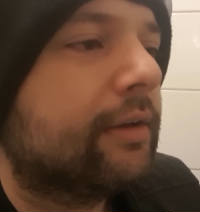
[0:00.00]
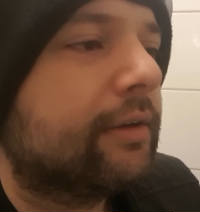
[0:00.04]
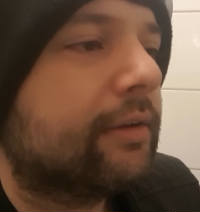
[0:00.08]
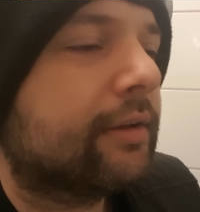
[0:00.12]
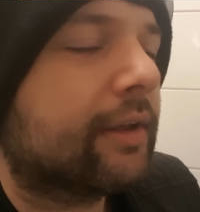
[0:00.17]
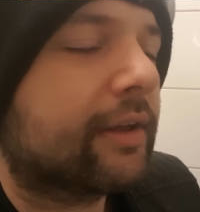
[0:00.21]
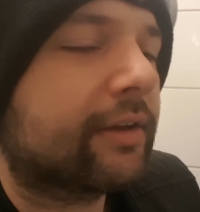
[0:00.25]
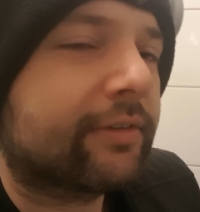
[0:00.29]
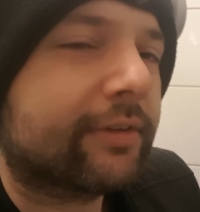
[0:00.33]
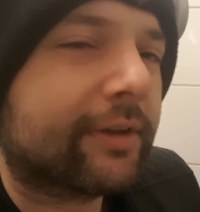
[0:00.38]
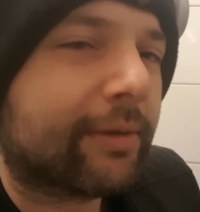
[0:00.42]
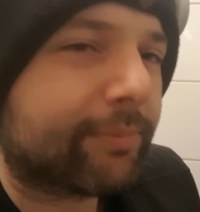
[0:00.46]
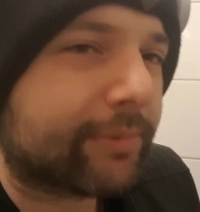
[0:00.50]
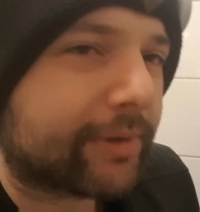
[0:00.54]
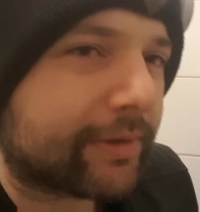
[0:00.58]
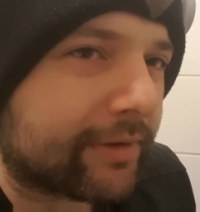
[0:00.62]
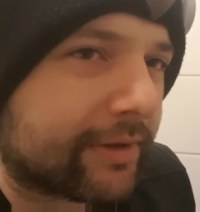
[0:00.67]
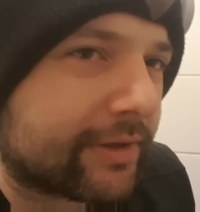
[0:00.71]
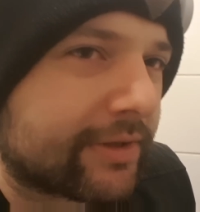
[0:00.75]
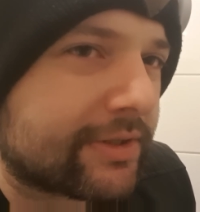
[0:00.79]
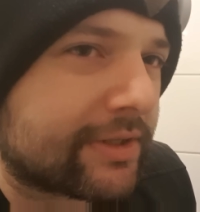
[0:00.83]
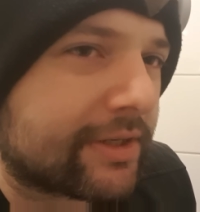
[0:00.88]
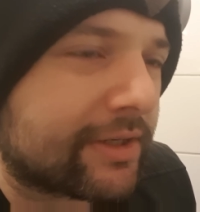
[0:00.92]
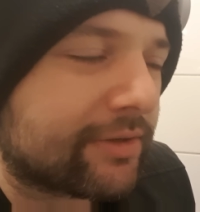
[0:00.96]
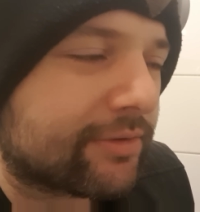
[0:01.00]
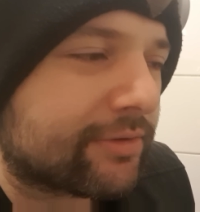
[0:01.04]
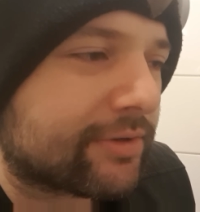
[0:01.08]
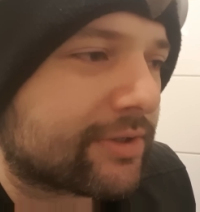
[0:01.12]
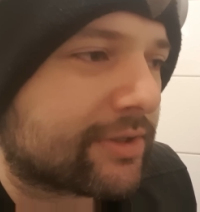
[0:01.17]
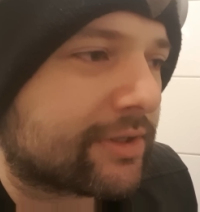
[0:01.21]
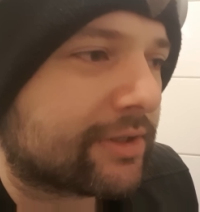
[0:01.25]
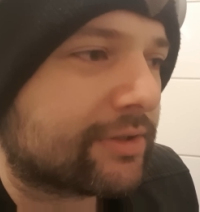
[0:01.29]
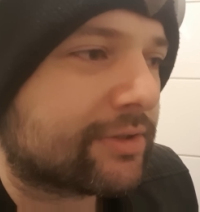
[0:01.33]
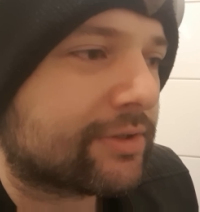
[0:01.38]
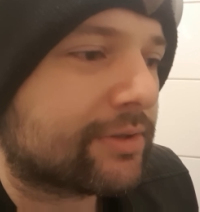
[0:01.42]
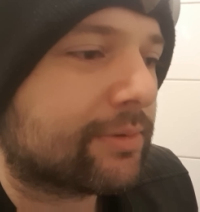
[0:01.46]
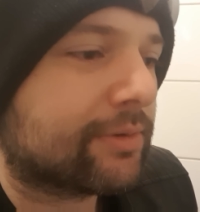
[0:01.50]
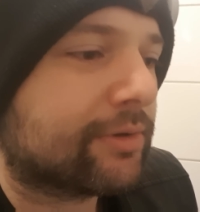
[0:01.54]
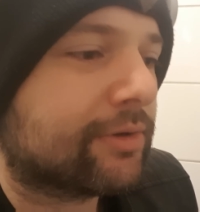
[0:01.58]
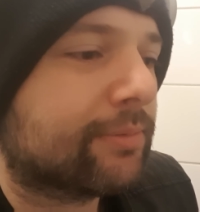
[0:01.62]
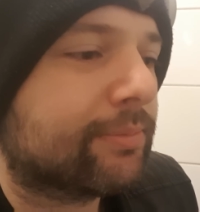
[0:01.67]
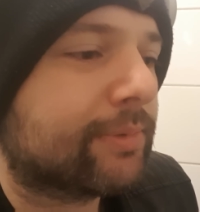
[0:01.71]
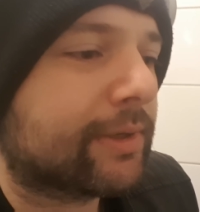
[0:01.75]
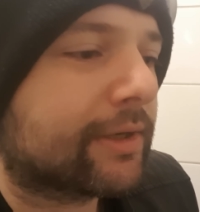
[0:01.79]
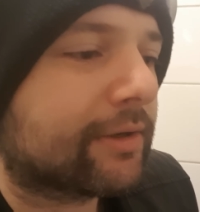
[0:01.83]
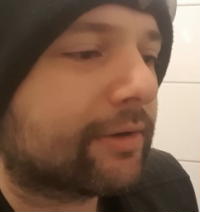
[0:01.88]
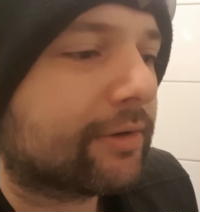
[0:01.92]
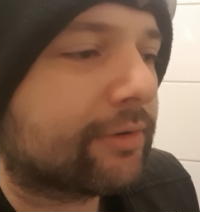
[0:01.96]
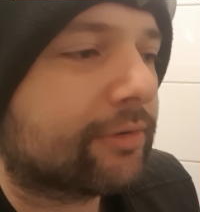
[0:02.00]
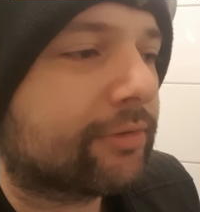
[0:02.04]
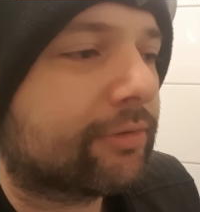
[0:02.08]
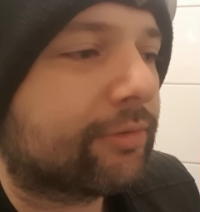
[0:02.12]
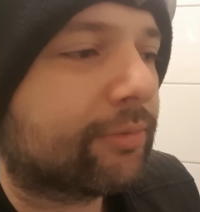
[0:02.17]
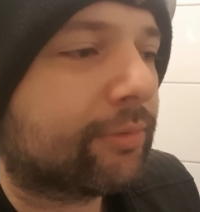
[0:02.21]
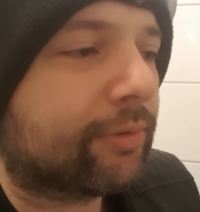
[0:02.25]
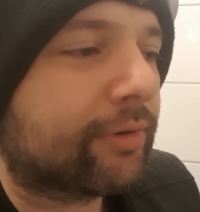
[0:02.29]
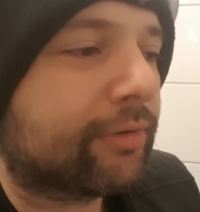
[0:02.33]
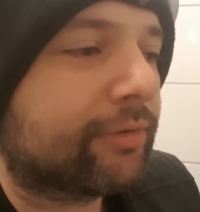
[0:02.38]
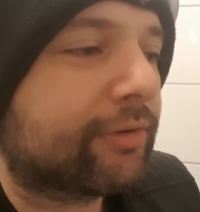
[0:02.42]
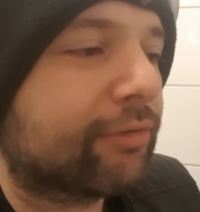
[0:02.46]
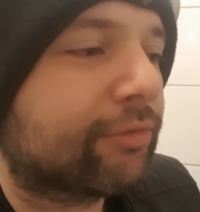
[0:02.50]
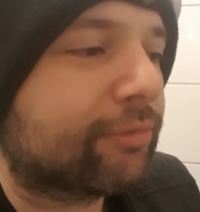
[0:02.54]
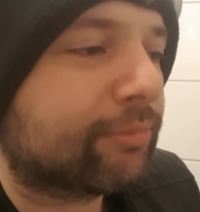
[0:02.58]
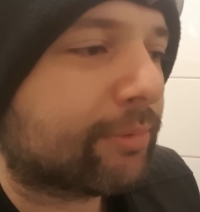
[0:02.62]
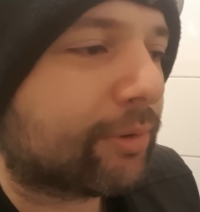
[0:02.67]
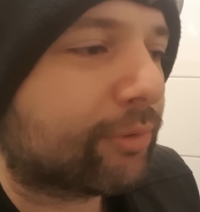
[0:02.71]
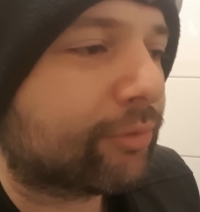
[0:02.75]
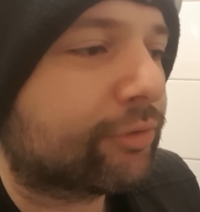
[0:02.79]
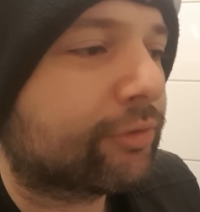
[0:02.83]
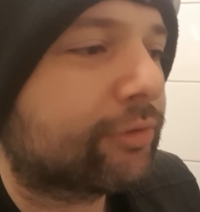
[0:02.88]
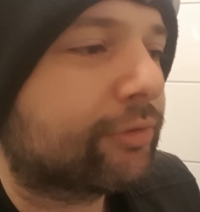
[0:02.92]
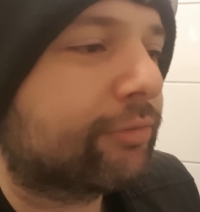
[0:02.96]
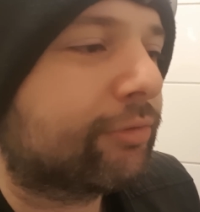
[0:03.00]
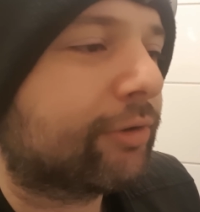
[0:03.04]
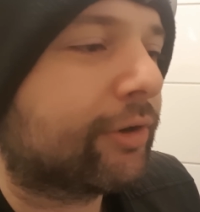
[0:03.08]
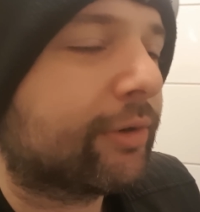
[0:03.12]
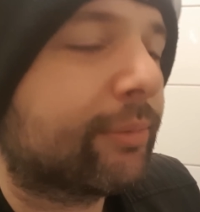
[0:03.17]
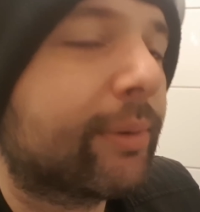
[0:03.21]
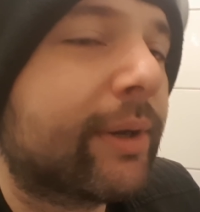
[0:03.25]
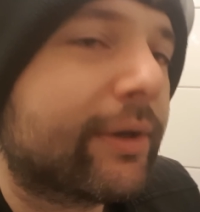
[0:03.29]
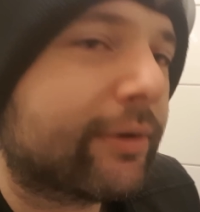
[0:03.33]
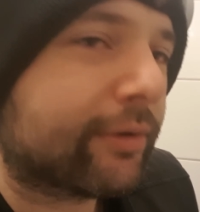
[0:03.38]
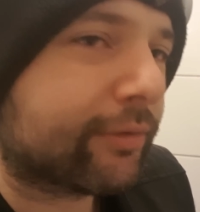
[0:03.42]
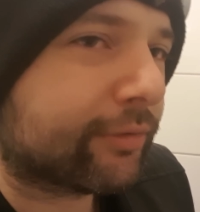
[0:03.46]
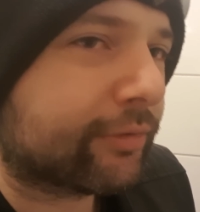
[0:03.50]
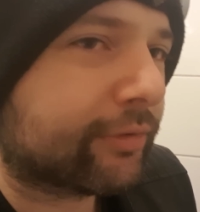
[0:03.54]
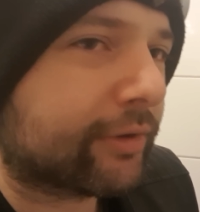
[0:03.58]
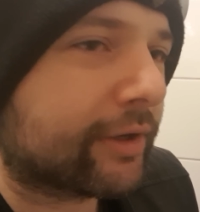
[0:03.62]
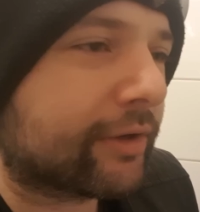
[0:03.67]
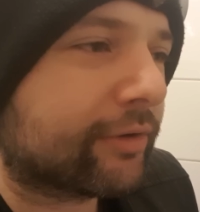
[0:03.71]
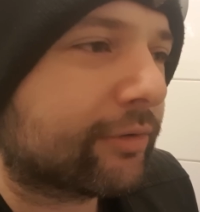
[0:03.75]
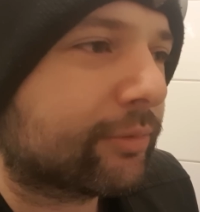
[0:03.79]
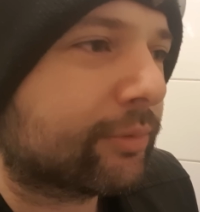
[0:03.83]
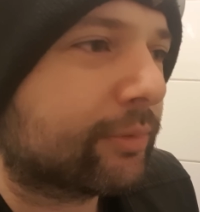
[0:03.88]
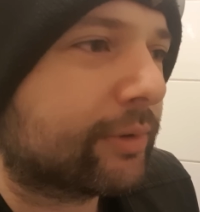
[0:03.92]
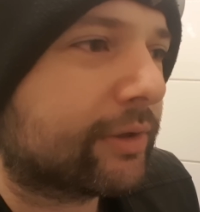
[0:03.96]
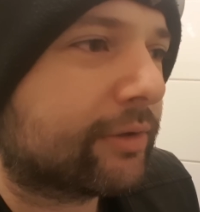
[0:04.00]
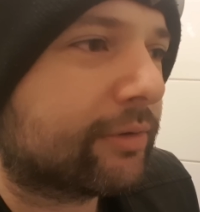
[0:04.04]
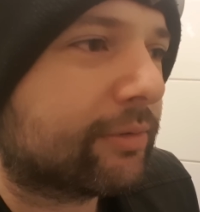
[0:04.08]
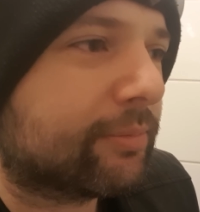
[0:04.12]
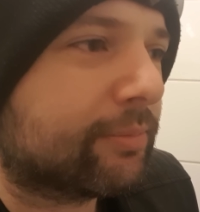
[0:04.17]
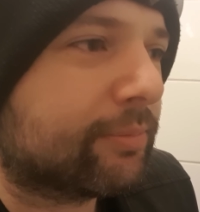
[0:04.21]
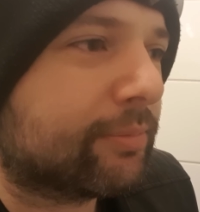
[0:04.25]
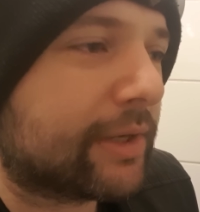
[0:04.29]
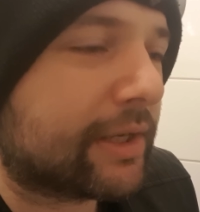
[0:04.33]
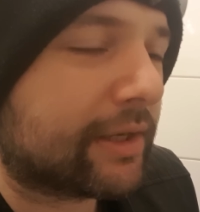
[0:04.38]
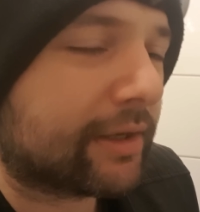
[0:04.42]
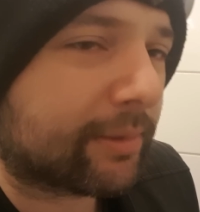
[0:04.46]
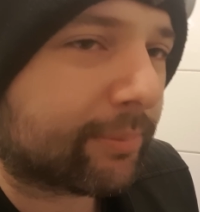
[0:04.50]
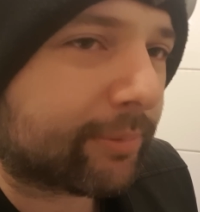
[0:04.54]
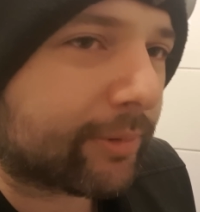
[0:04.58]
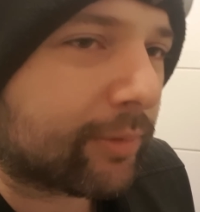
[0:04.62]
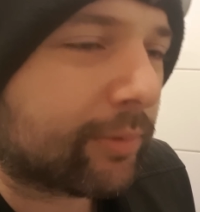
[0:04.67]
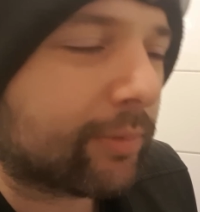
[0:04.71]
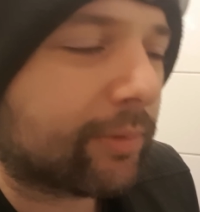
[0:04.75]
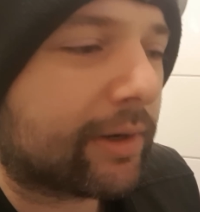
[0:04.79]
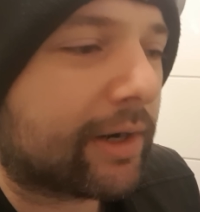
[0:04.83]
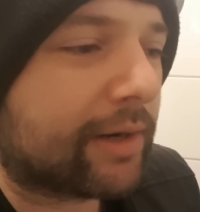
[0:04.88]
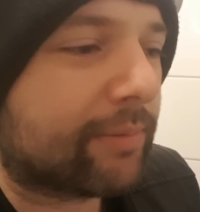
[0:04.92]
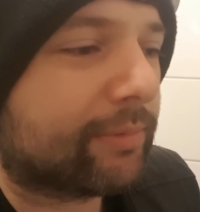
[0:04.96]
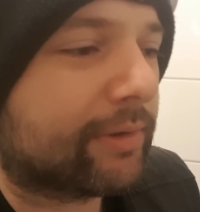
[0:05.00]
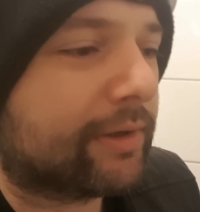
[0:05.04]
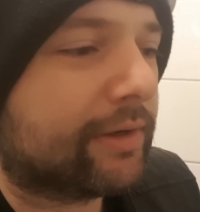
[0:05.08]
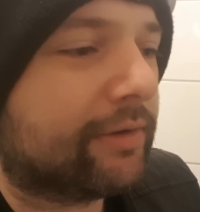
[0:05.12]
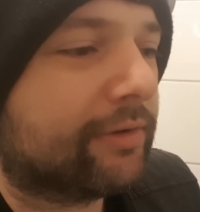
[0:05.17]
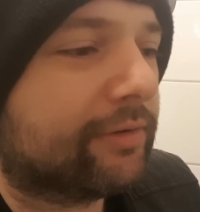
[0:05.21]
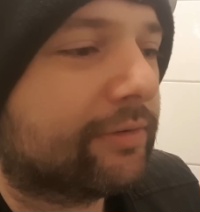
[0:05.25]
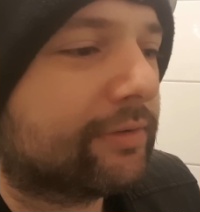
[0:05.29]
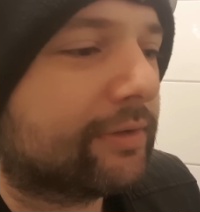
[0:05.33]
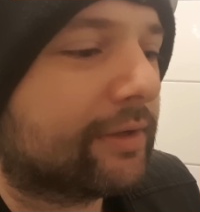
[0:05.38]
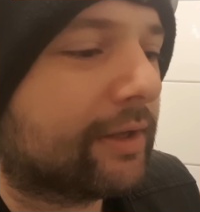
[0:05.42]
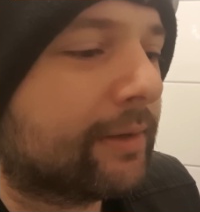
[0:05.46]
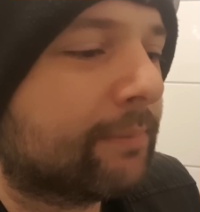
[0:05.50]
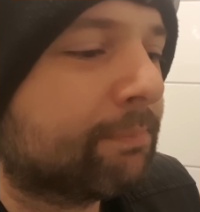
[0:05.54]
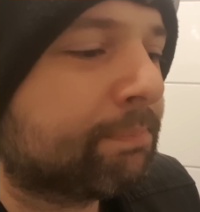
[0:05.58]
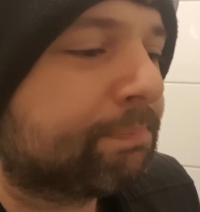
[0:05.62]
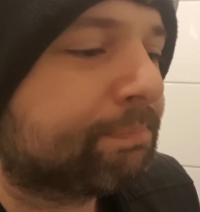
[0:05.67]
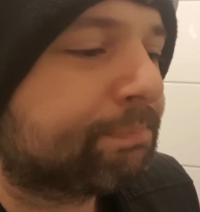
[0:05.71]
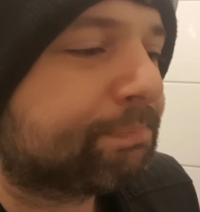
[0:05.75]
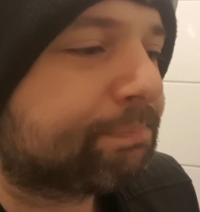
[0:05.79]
like something that is interesting to you, because one of the most fundamental things with being a programmer is that